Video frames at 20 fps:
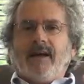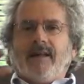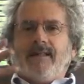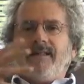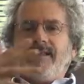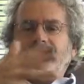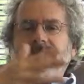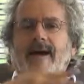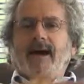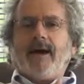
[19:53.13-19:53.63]

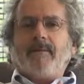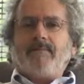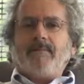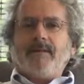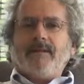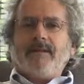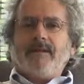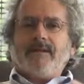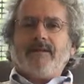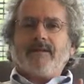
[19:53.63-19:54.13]
that's
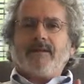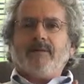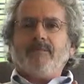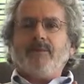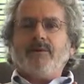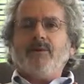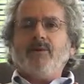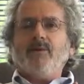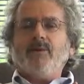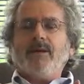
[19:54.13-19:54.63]
happened in
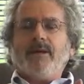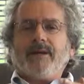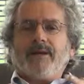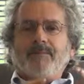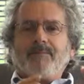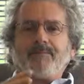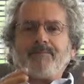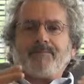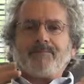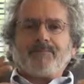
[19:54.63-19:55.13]

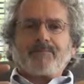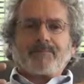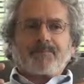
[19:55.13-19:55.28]
computing